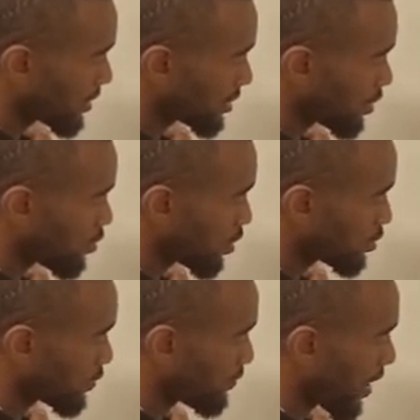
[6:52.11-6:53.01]
is equal
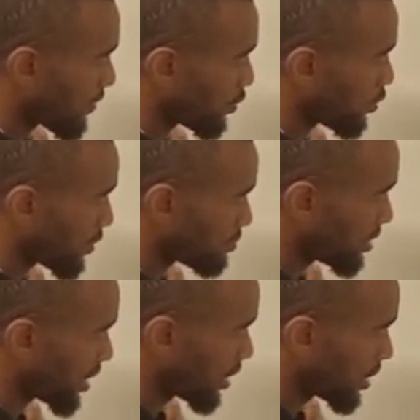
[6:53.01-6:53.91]
to 5 all over
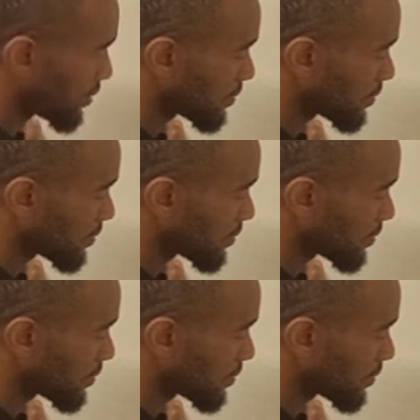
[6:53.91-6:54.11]
b.